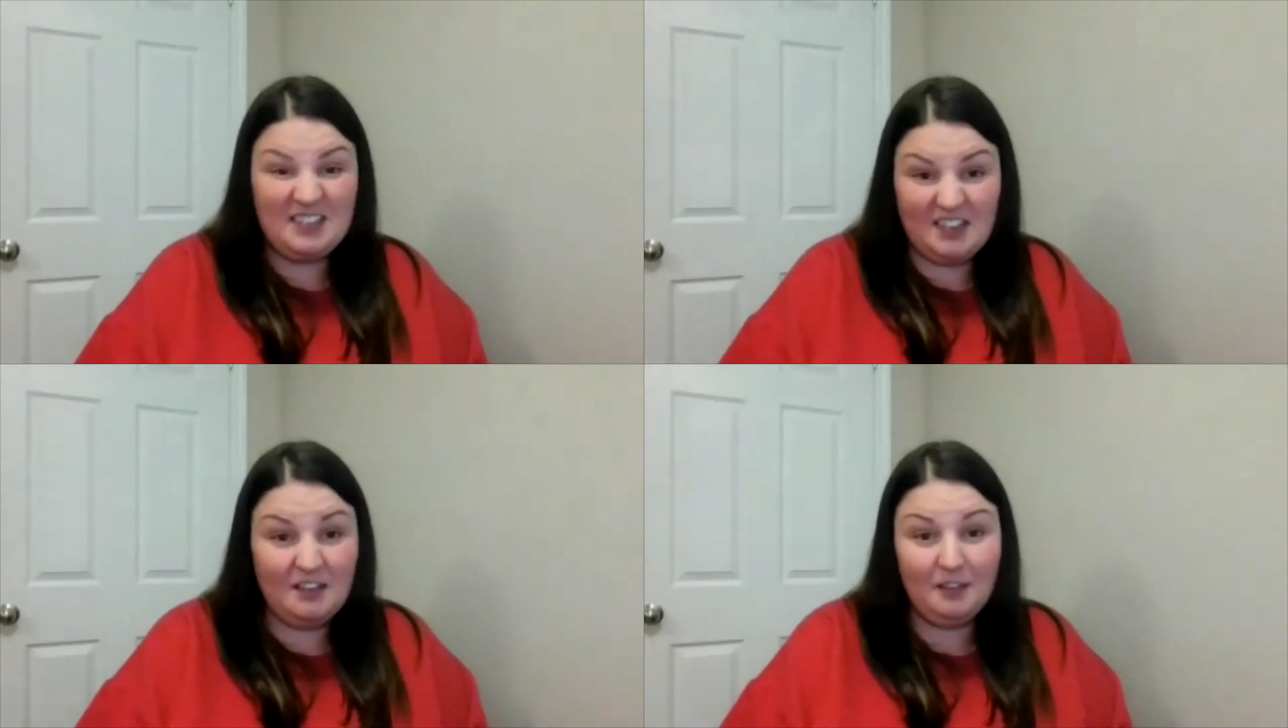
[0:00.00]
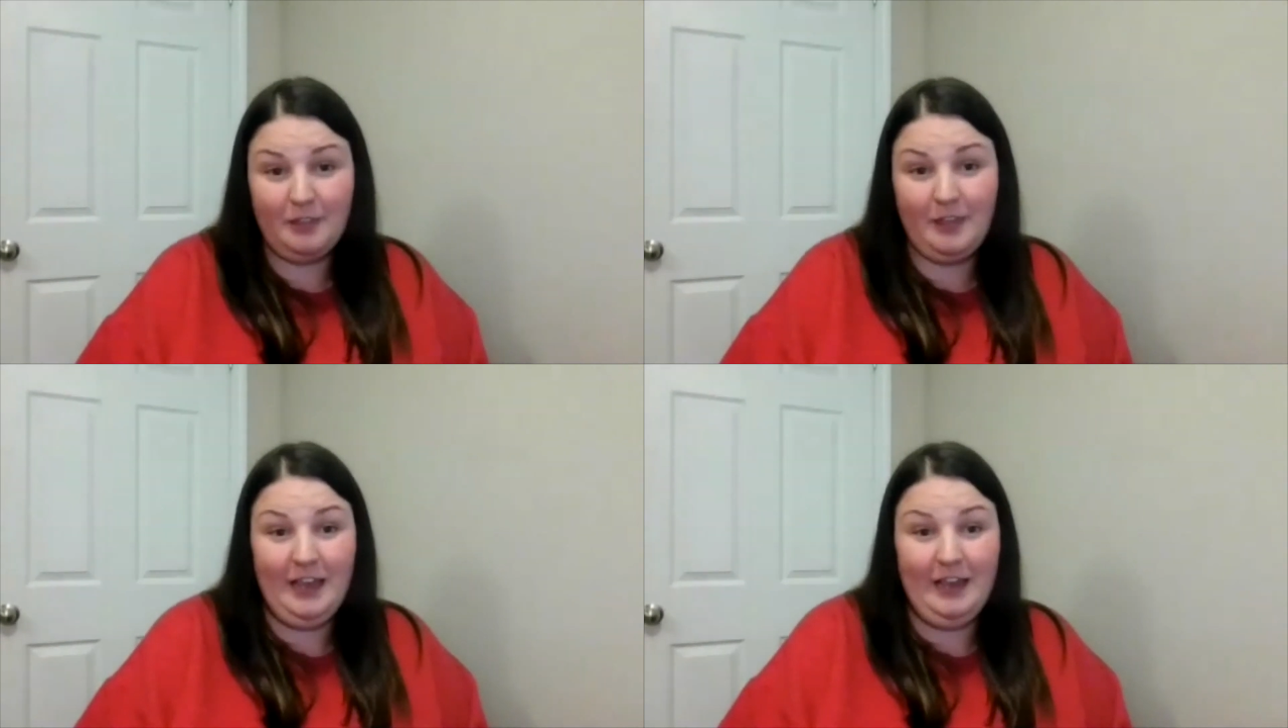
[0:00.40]
teeth,
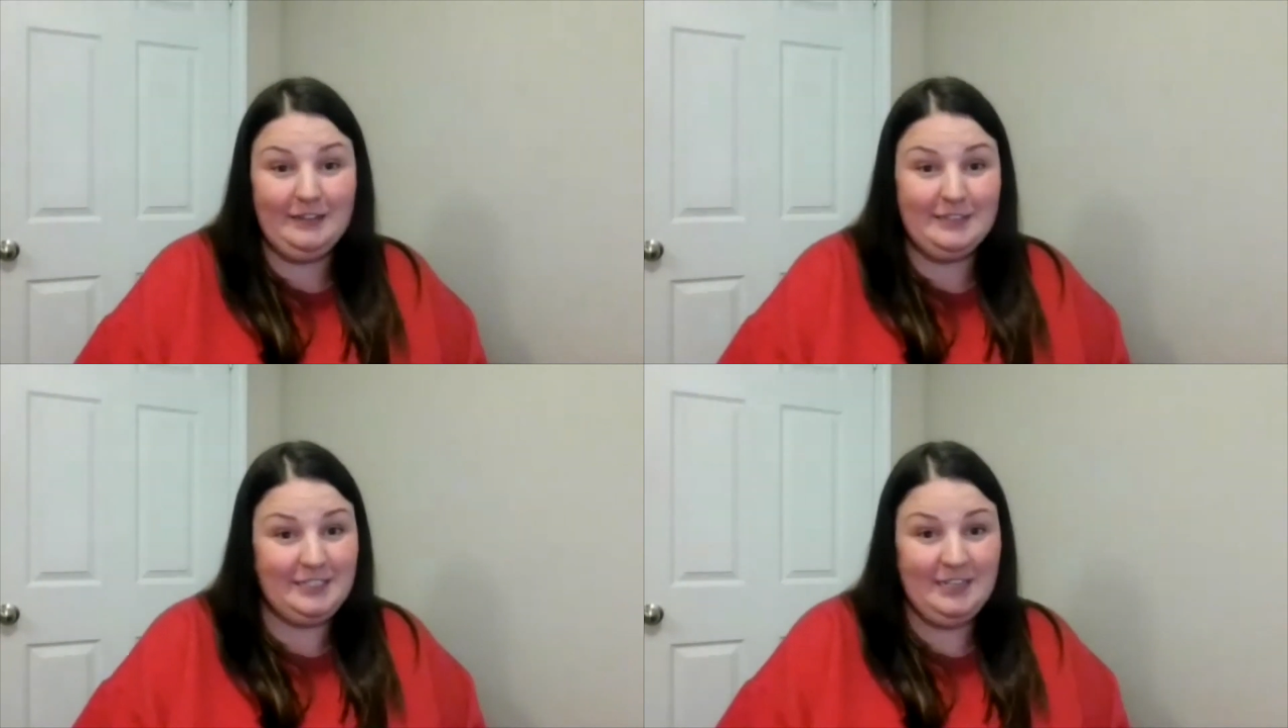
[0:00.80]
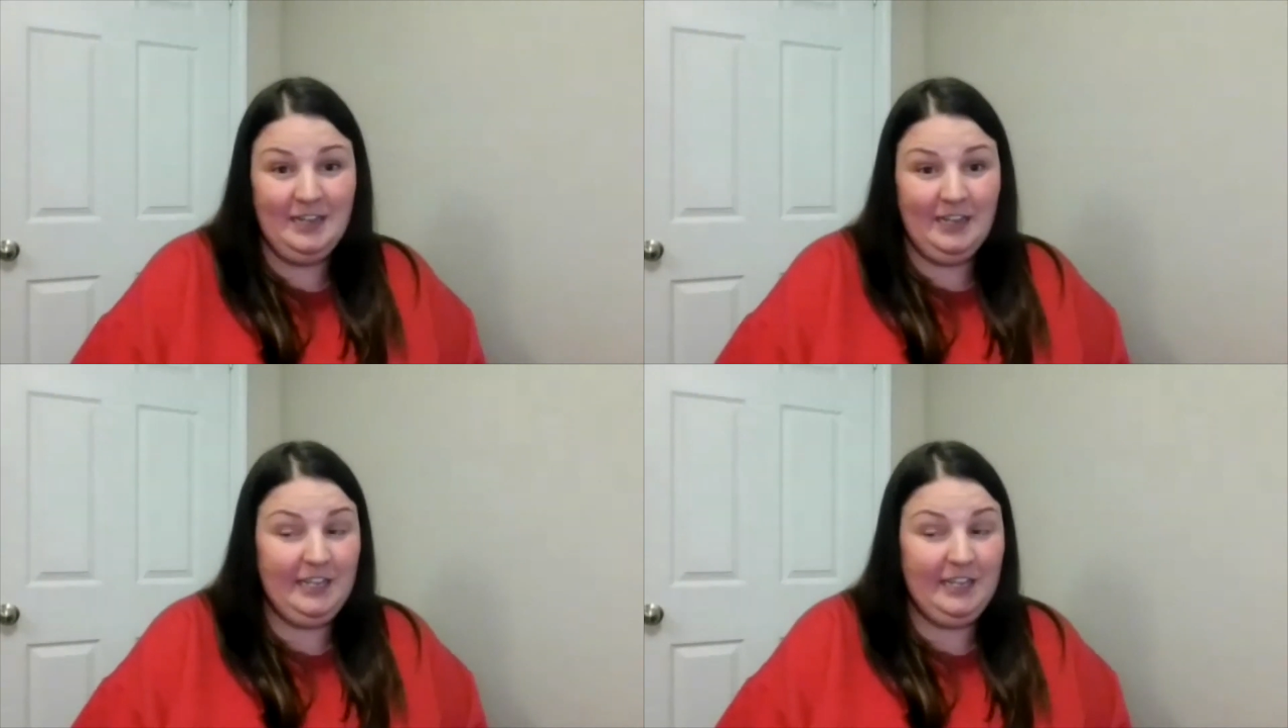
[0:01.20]
and
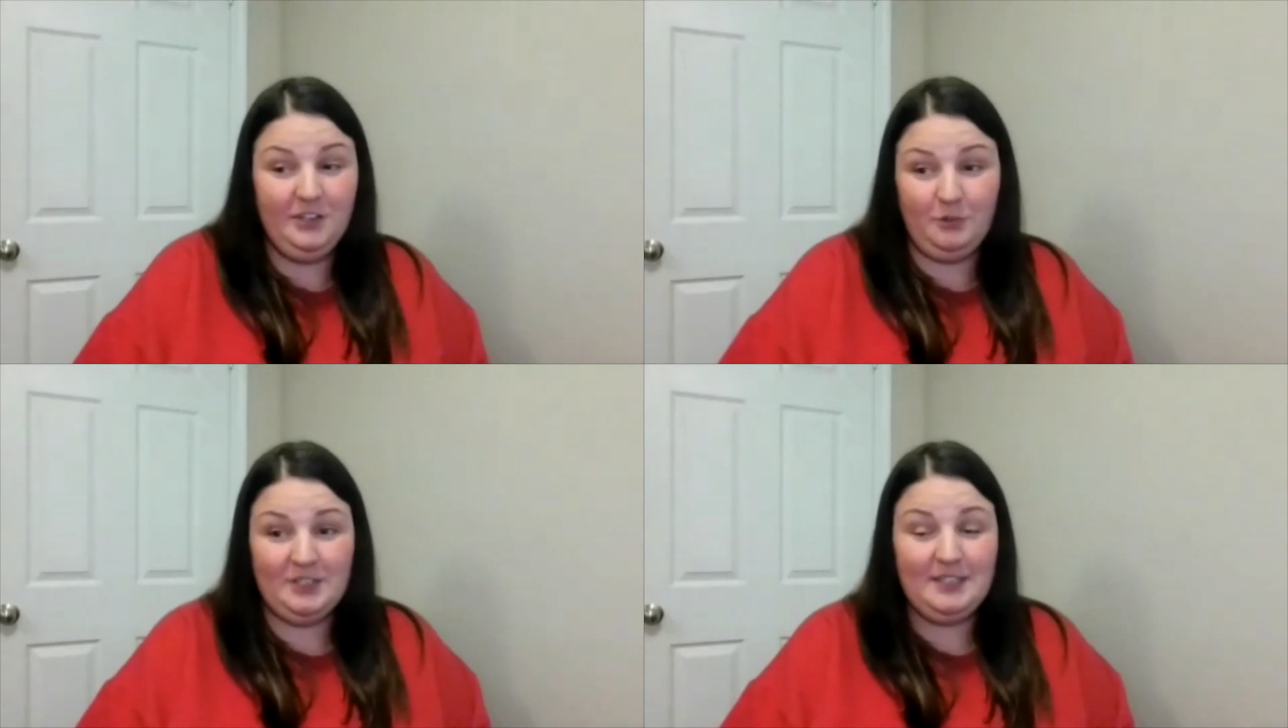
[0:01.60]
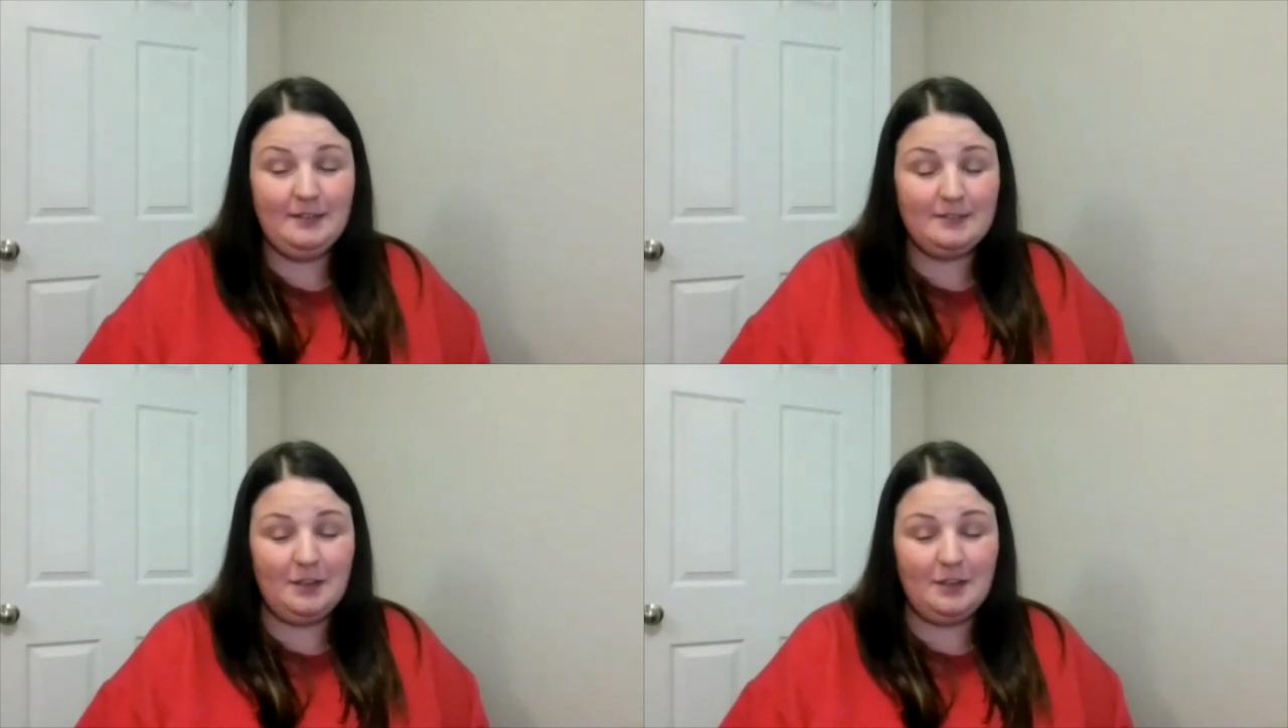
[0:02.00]
he adores it.